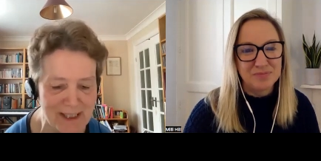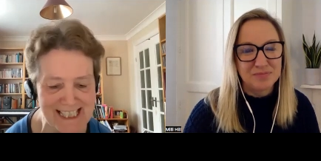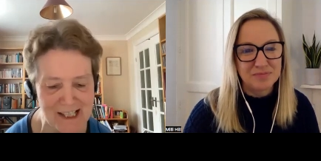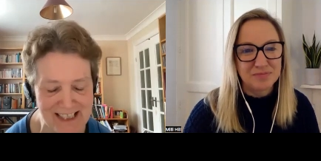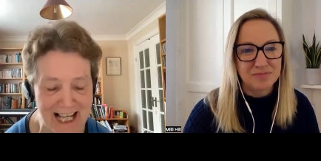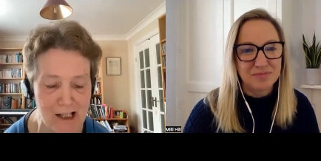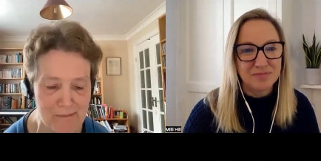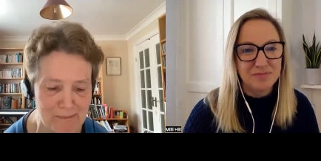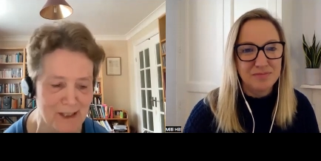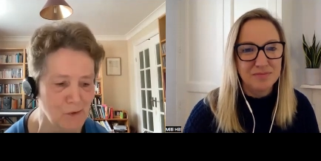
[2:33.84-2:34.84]
Speaker 1: we don't
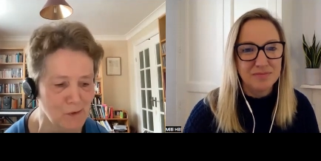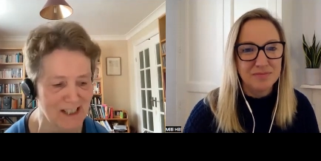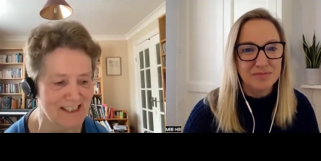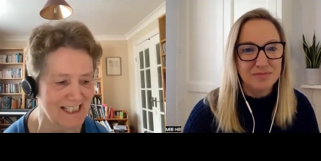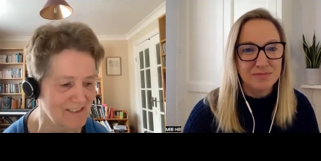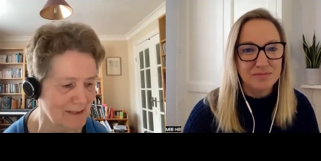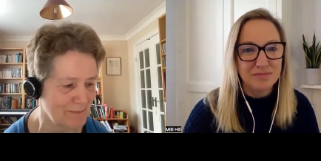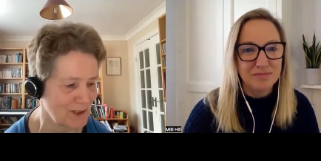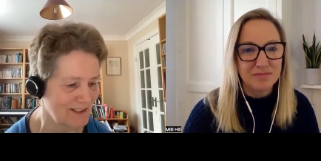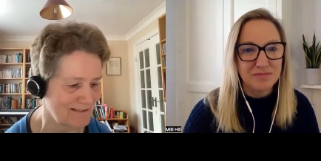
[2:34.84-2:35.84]
help by calling ourselves the
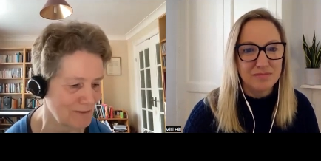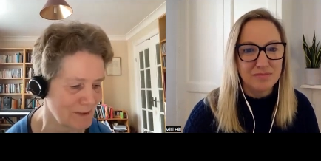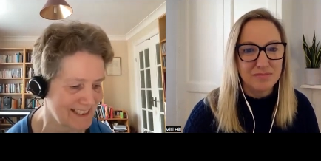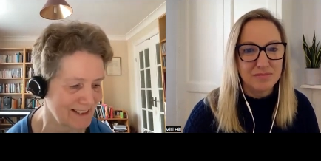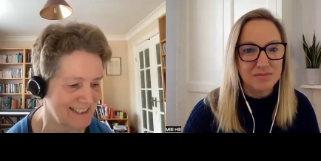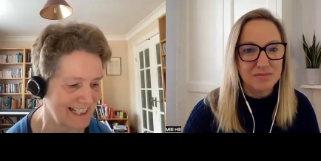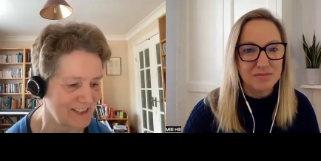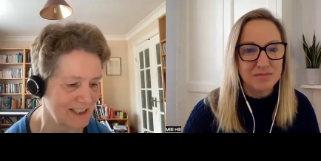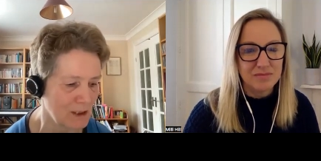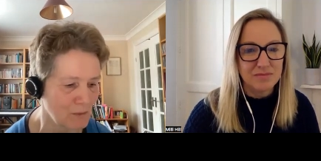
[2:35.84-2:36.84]
Birth Trauma
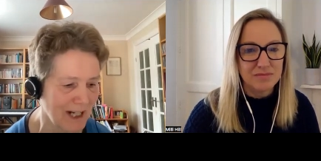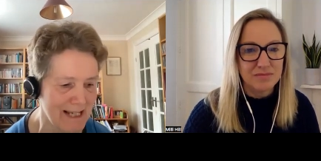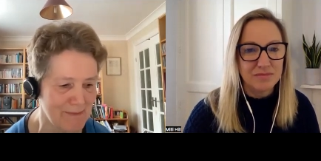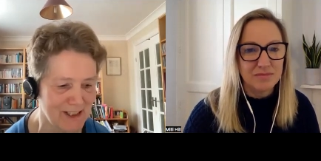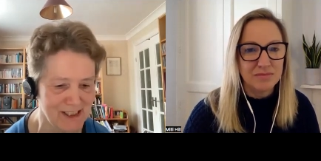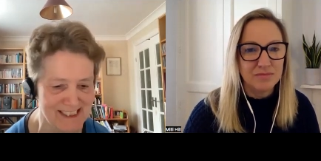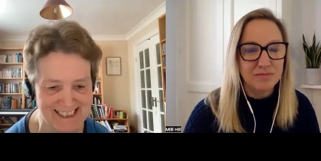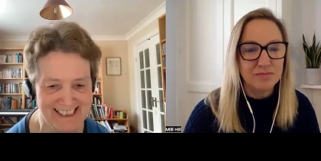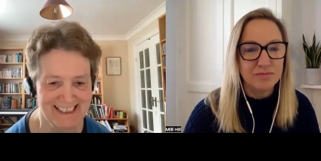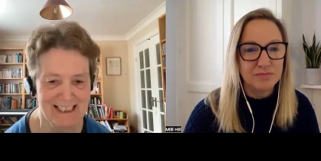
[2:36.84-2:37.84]
Association in a way
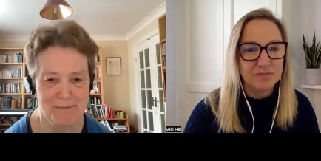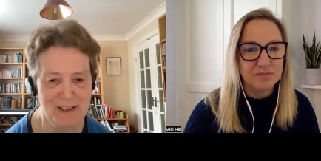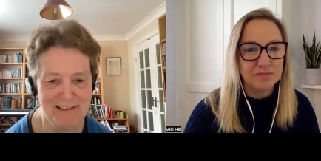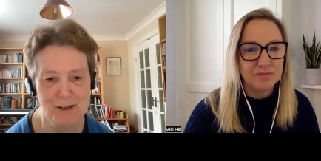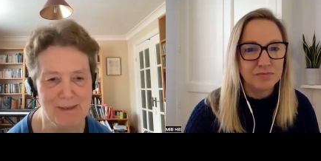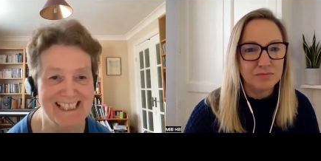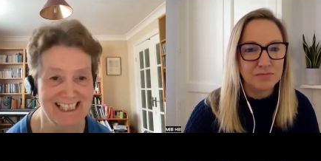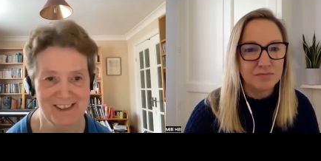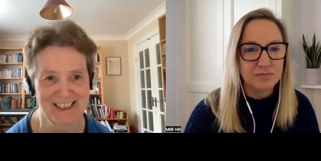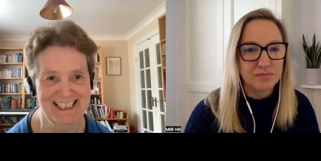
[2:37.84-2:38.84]
because birth trauma is
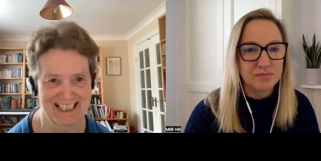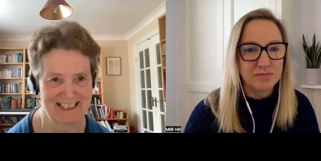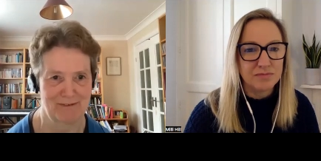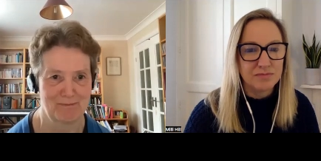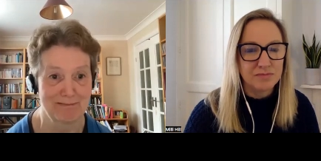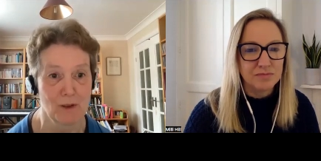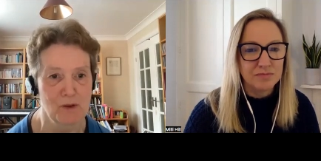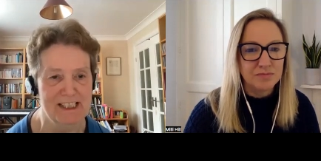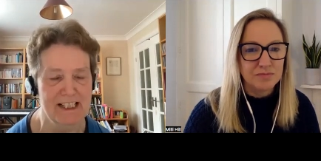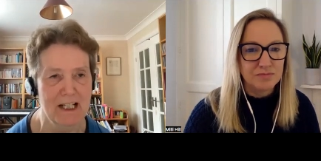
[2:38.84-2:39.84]
such a kind of
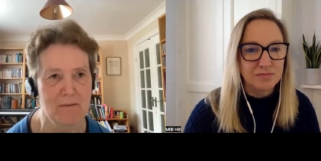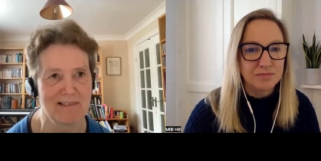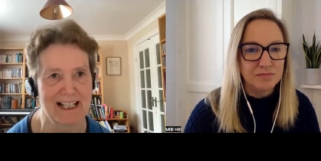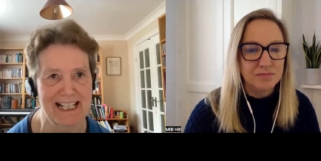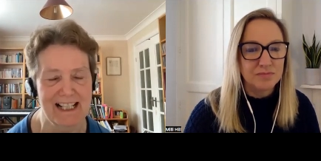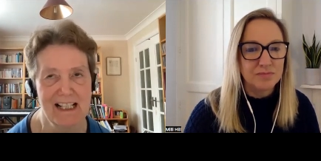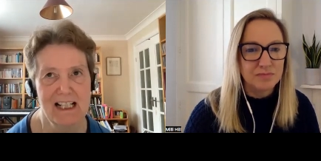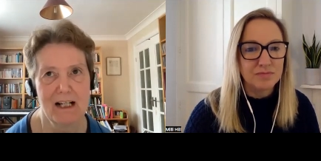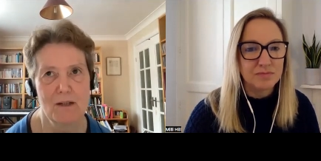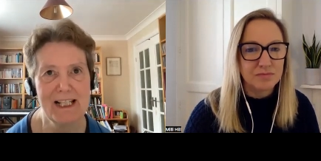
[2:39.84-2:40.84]
broad term. Really,
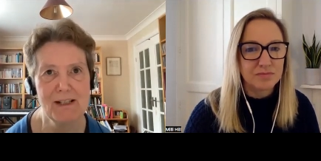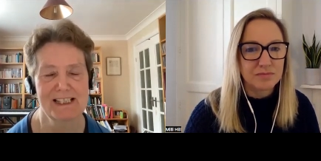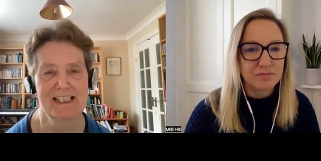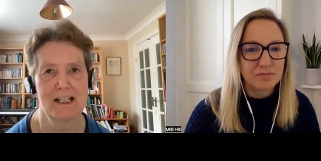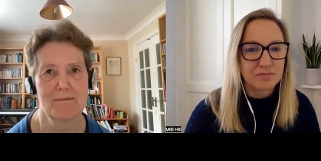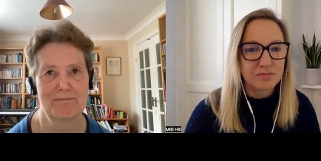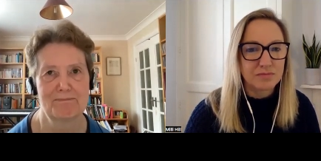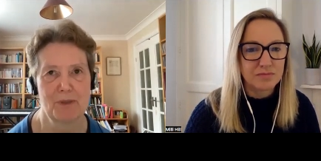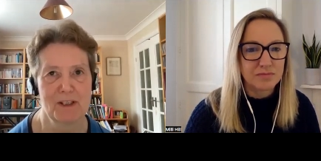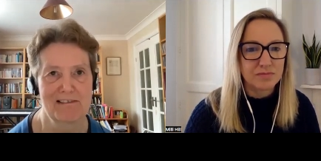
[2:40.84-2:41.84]
we use the term
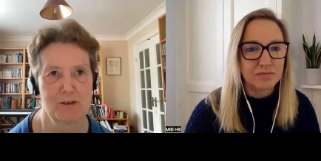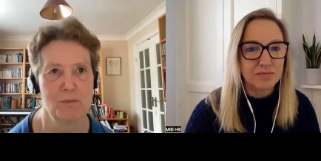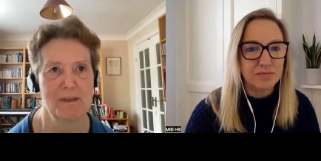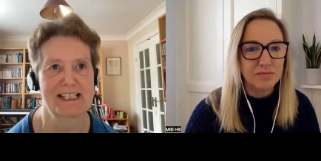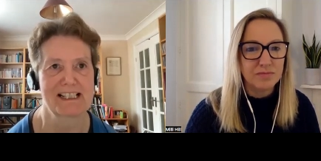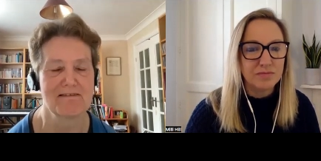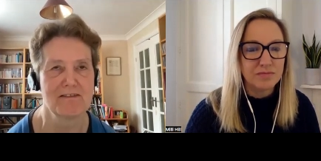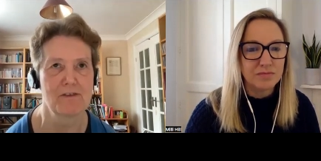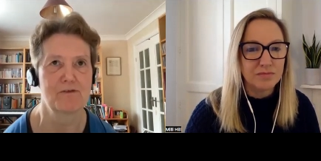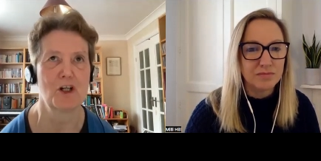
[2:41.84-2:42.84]
birth trauma to
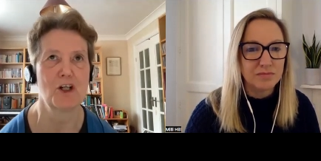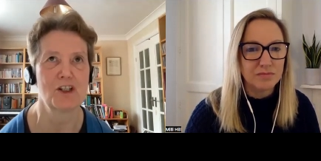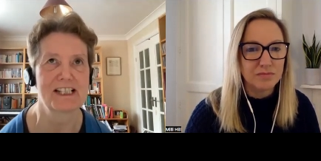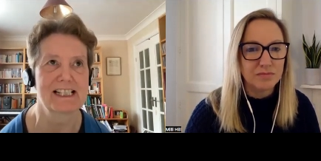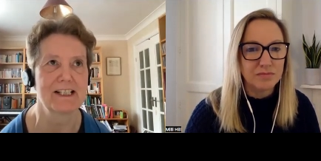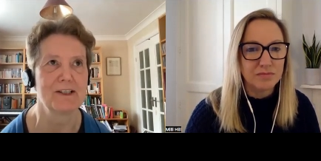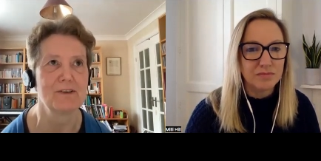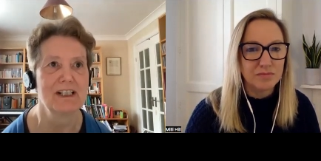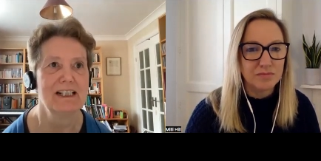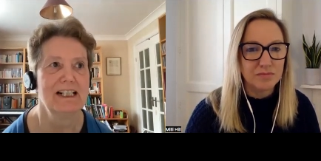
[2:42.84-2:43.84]
refer
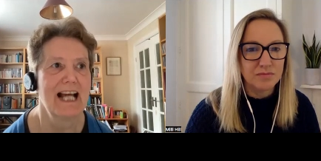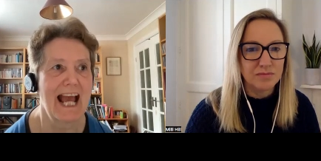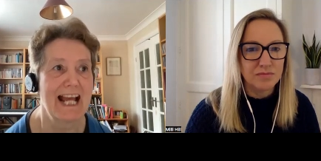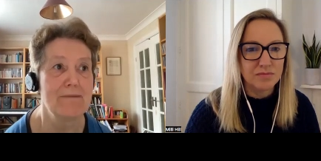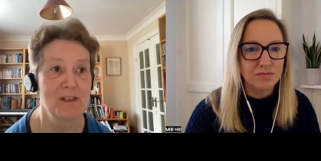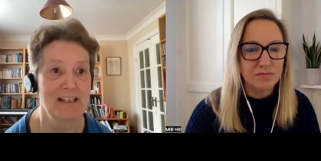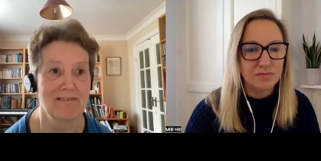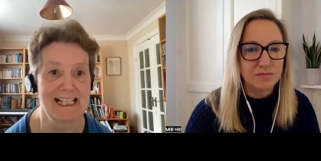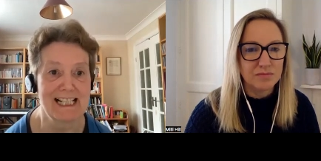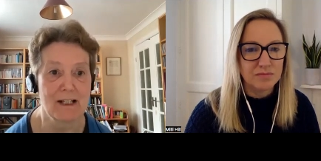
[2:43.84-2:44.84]
to anybody
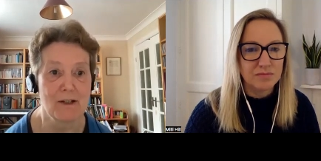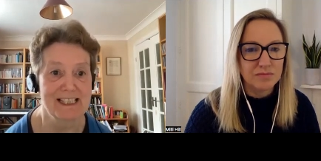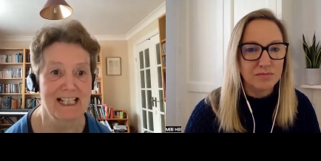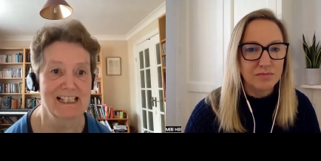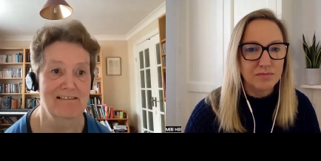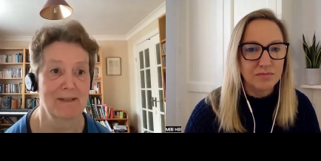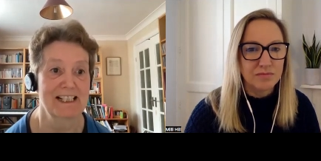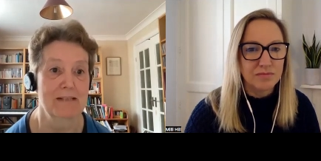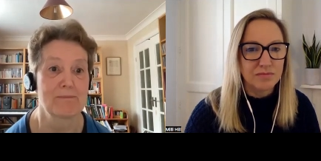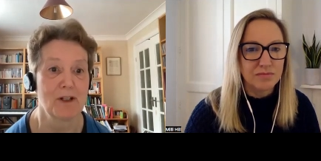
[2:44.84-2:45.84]
really who has had a
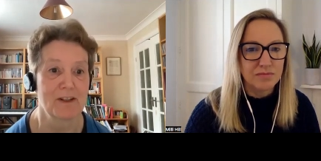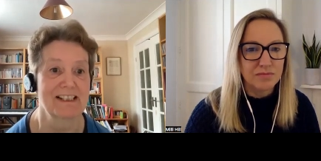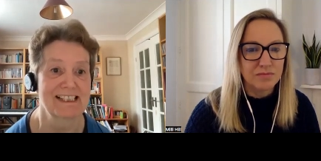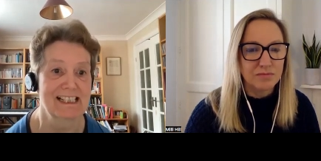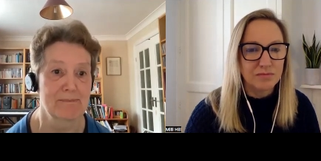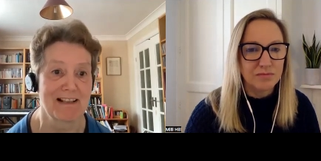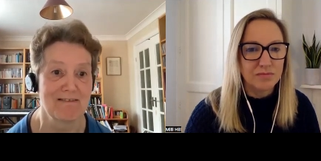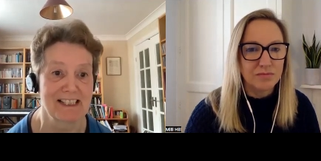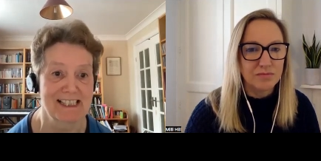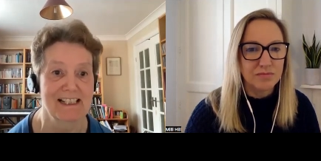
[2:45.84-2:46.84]
traumatic birth and has
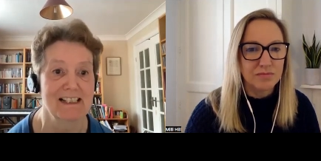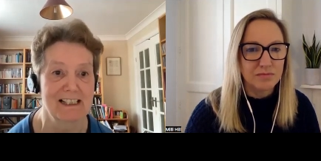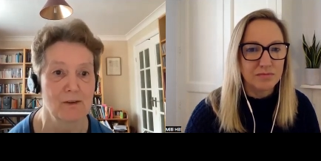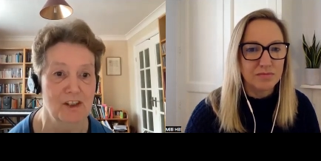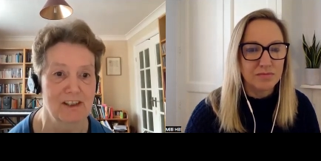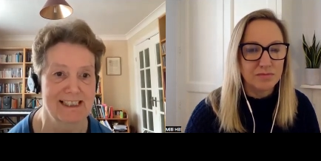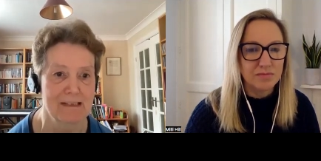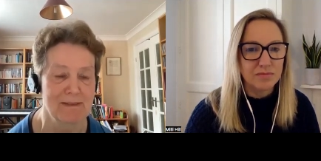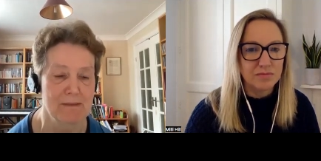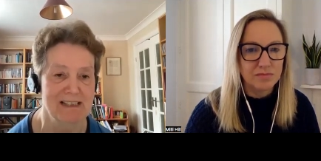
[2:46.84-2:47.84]
experienced psychological
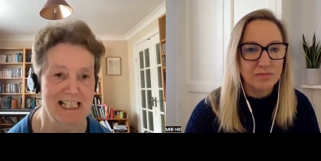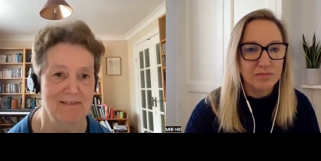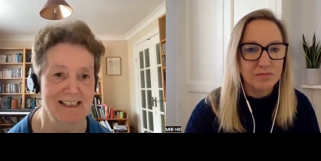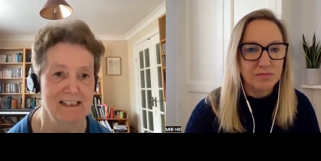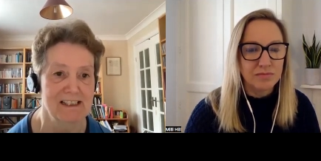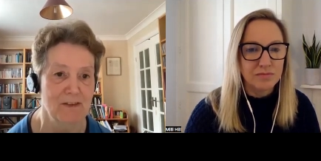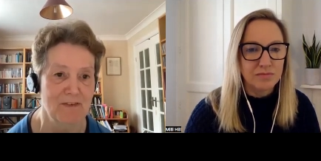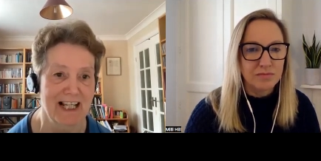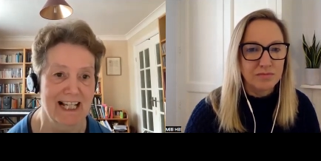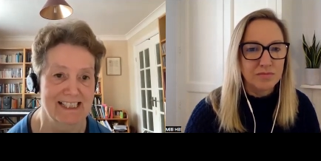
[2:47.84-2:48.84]
symptoms as a result of
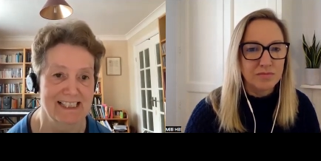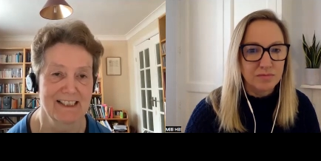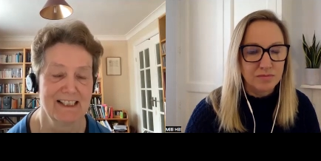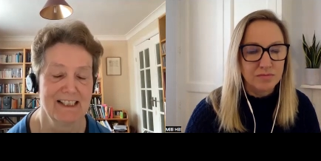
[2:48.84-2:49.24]
that.